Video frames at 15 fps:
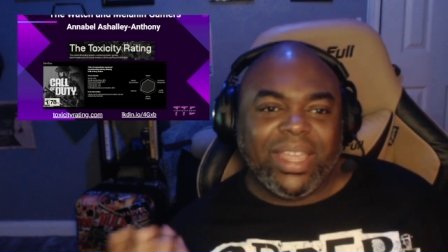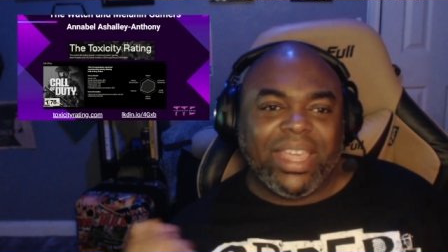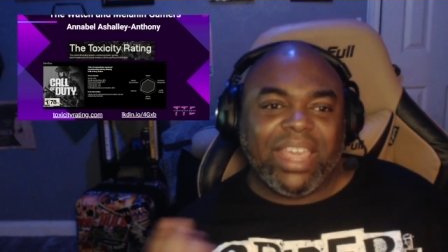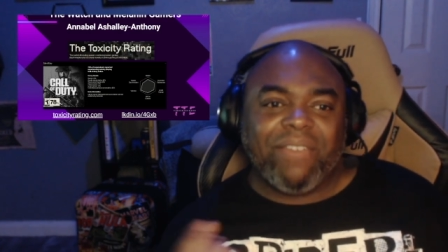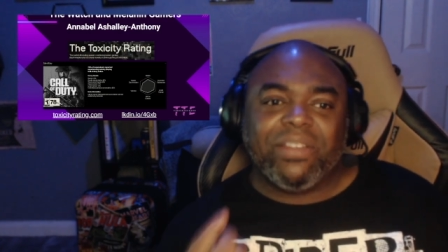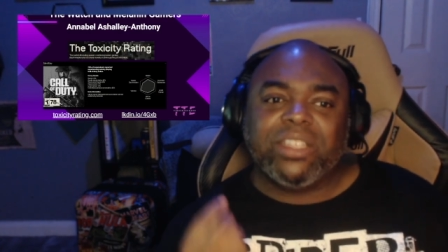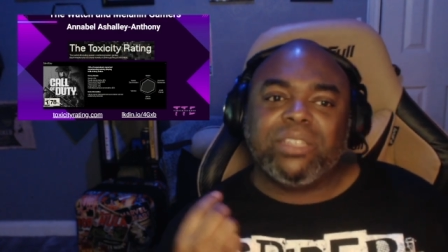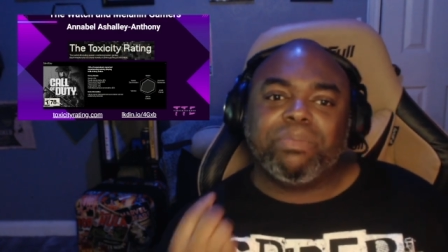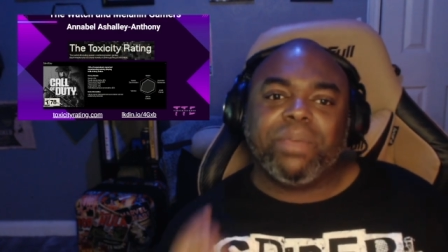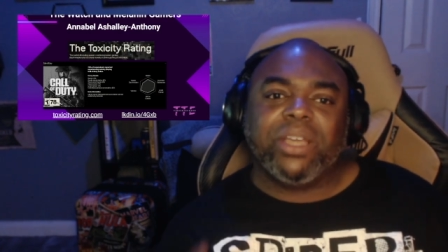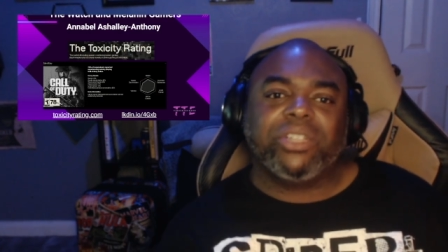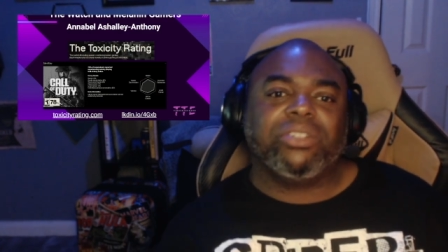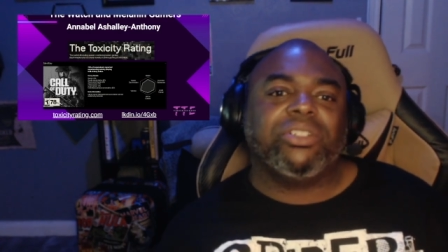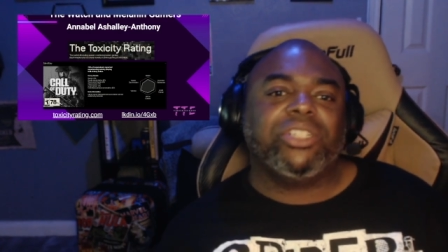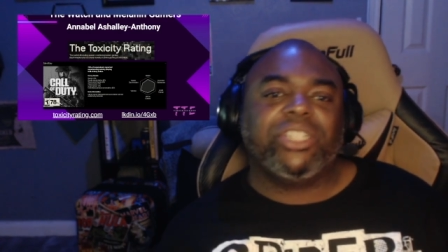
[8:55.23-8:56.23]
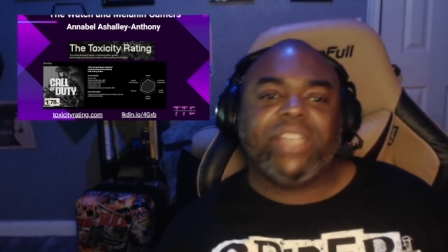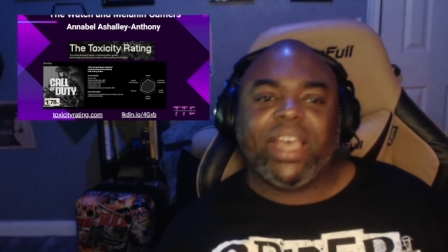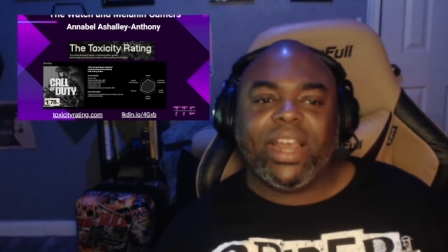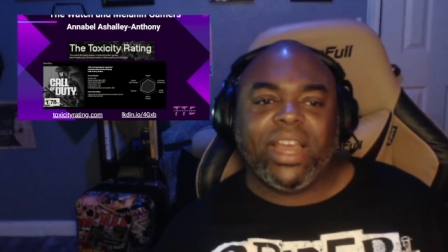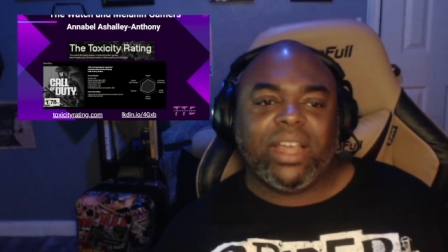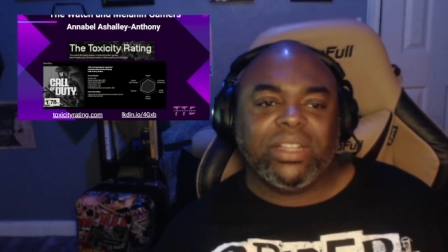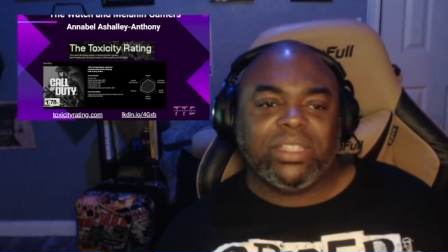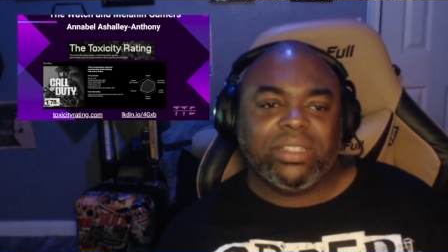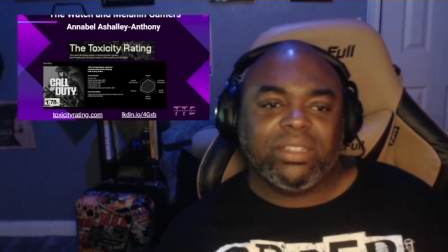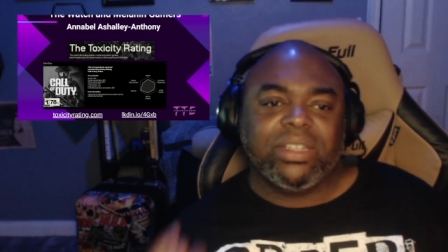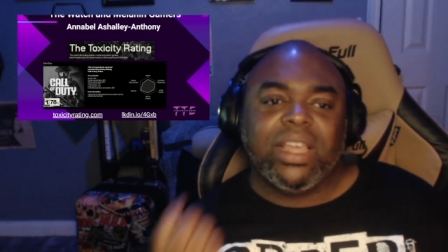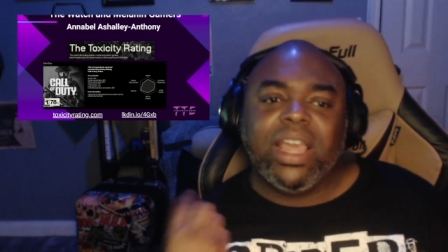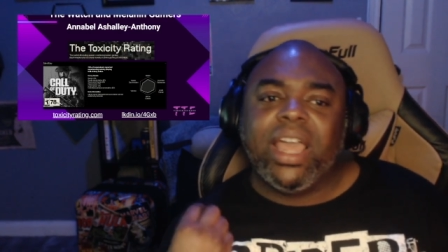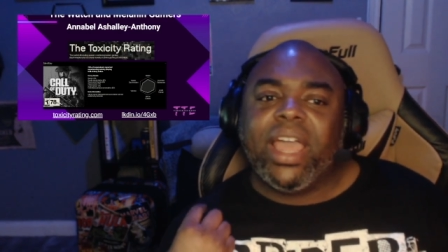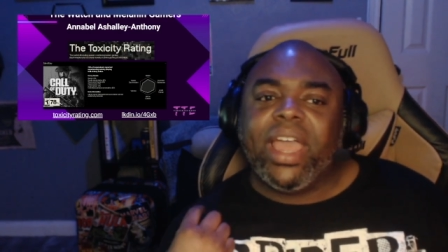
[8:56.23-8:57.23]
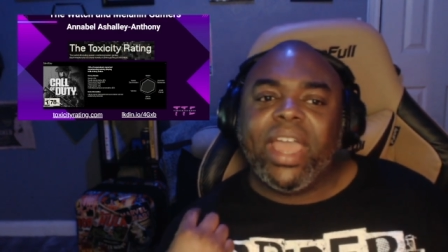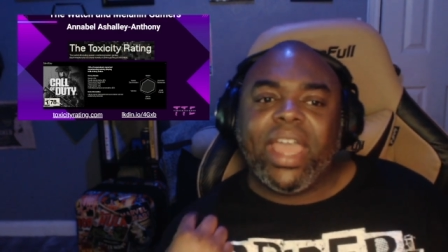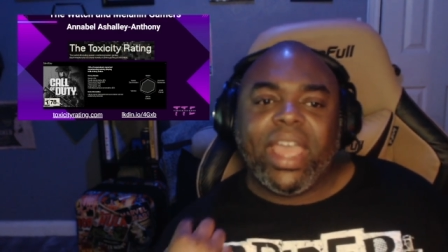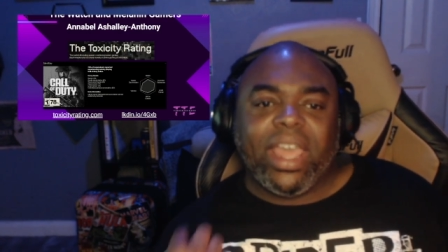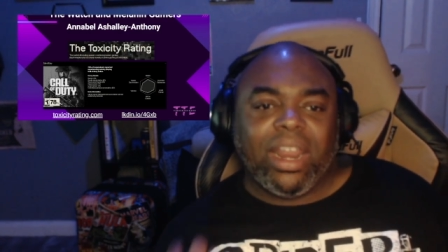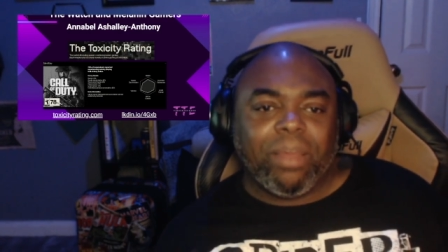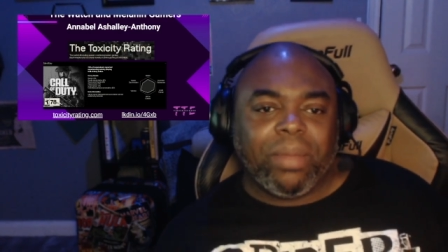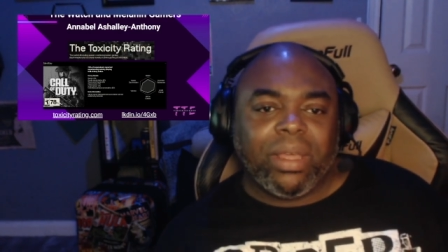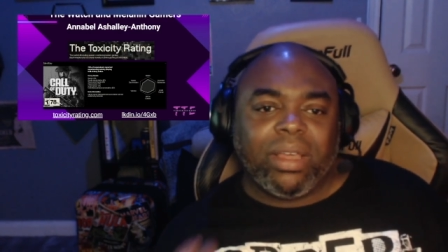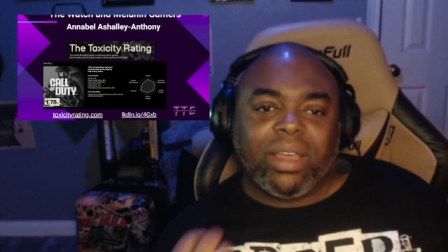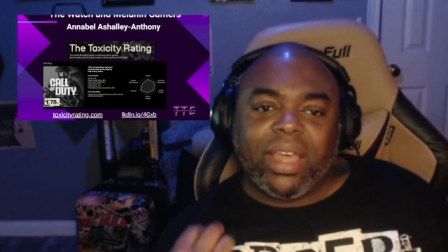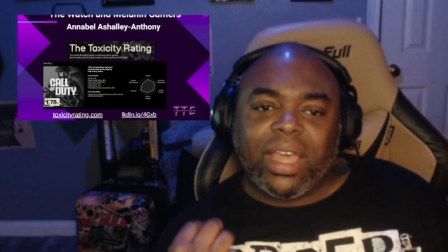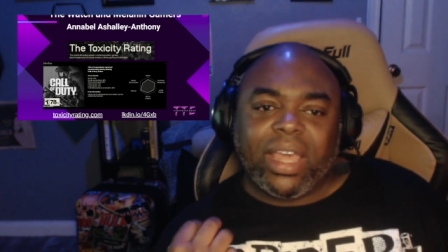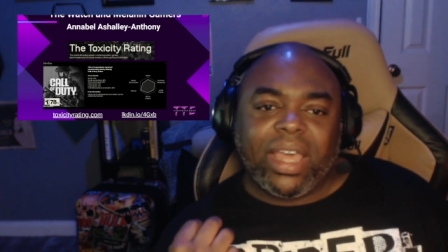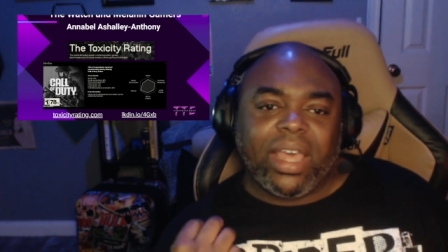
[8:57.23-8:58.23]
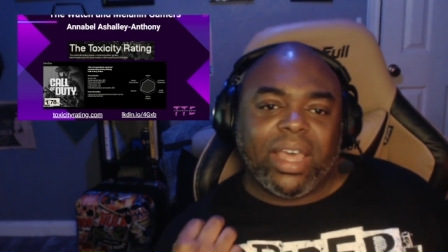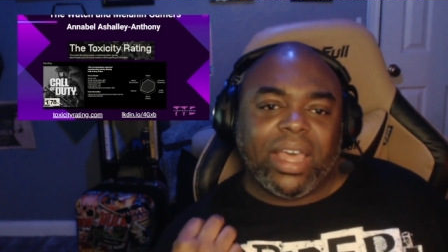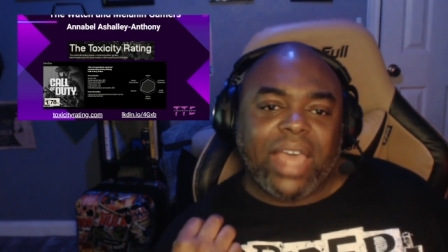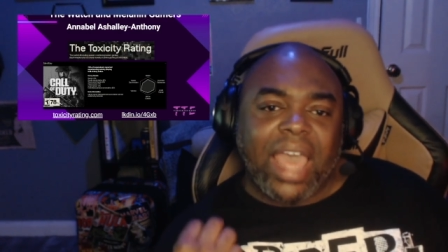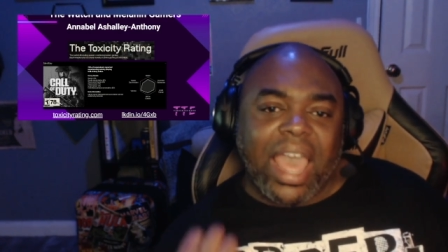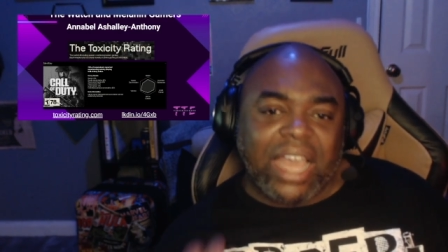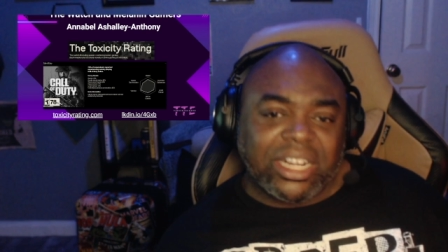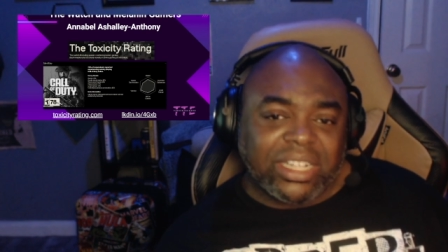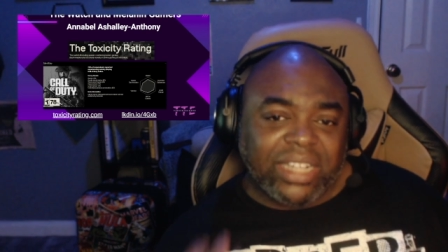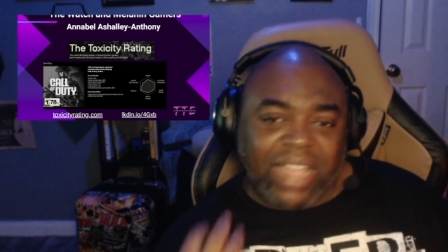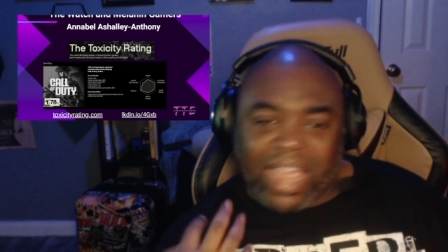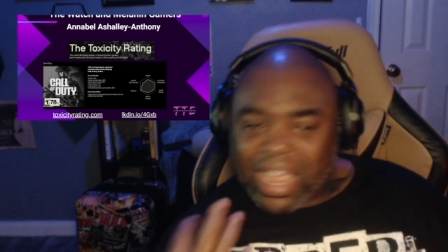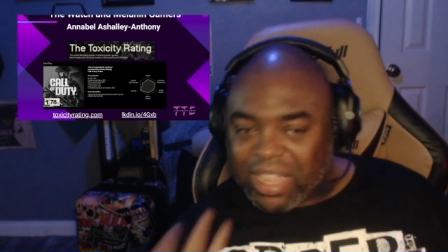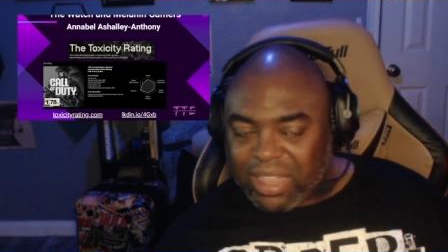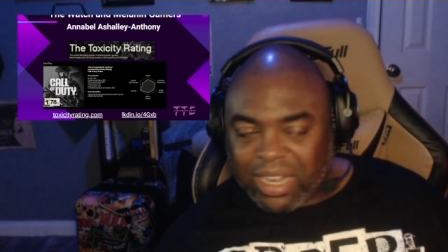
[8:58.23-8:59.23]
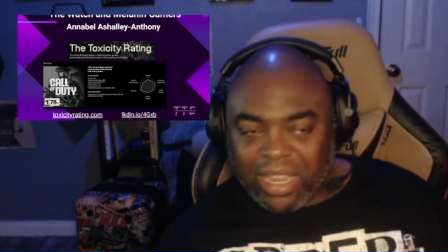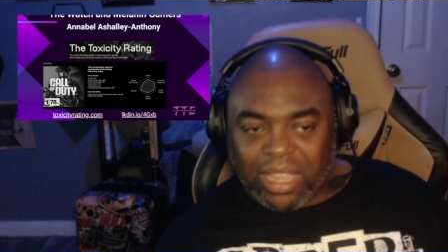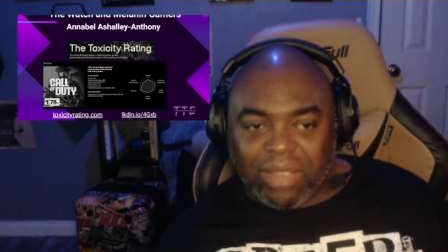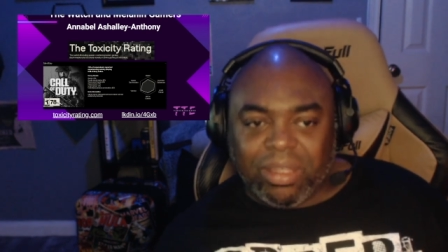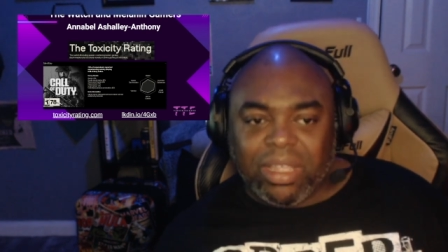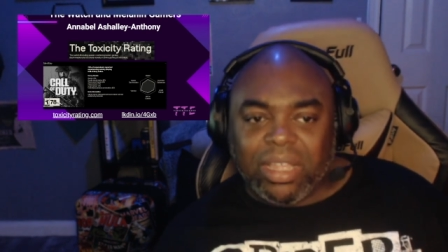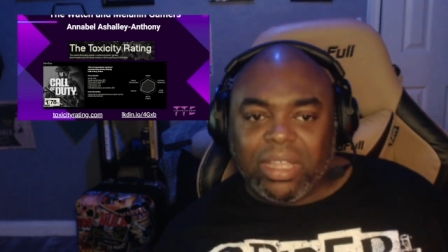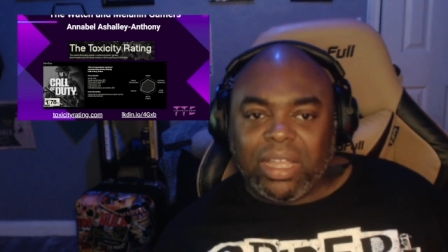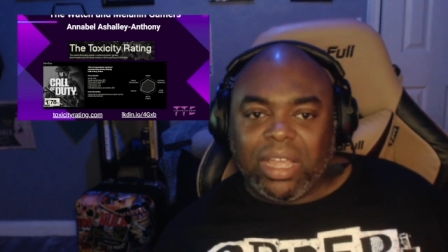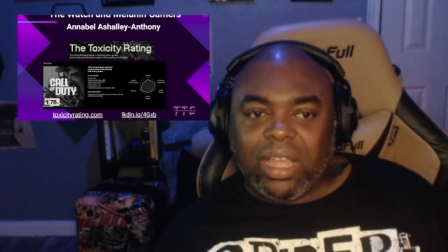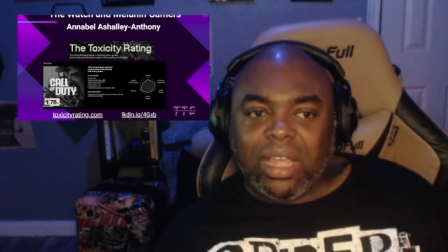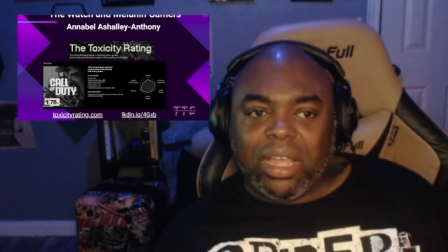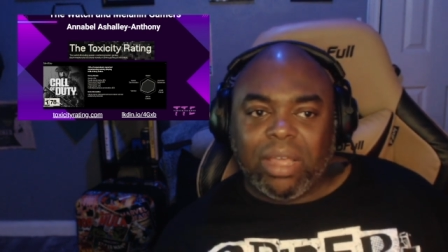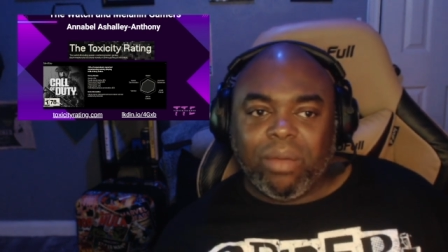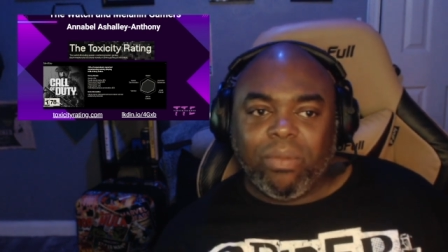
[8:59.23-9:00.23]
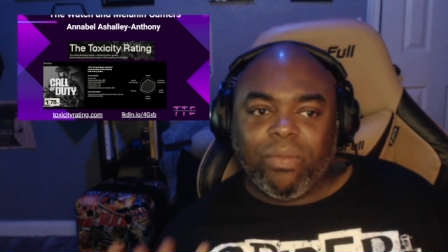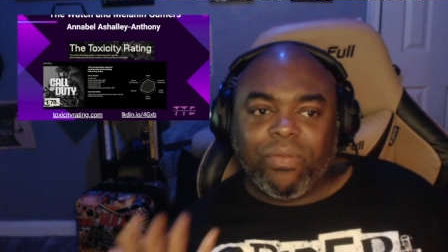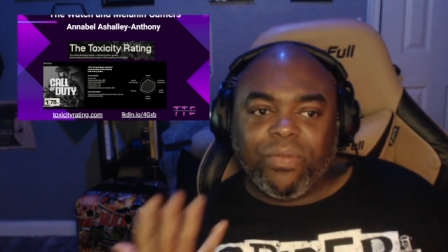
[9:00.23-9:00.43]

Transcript: give a special shout out to Annabelle uh, Ashley Anthony um,